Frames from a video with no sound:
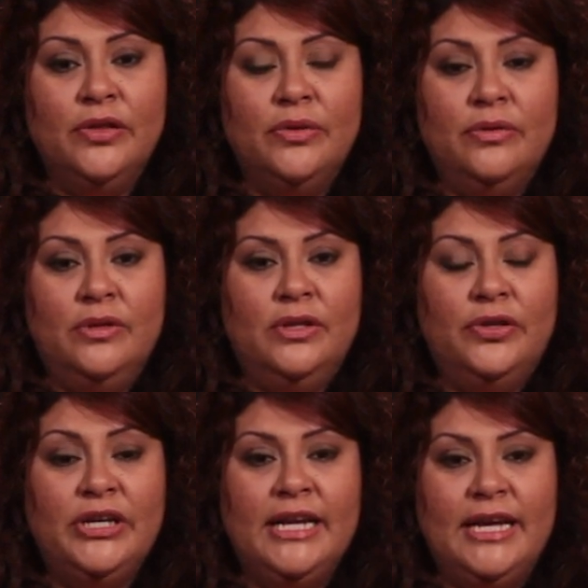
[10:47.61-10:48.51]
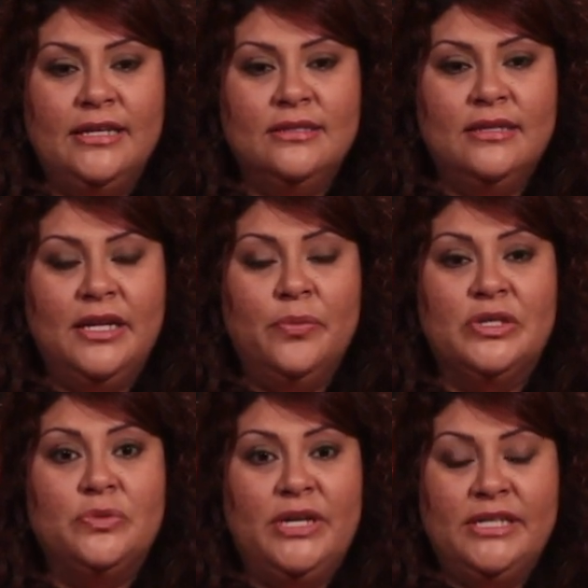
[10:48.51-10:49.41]
30 days and he was
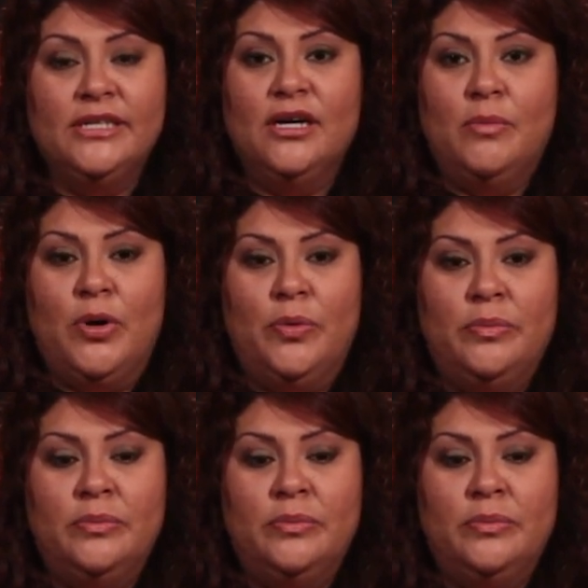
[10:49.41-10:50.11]
ready to come home.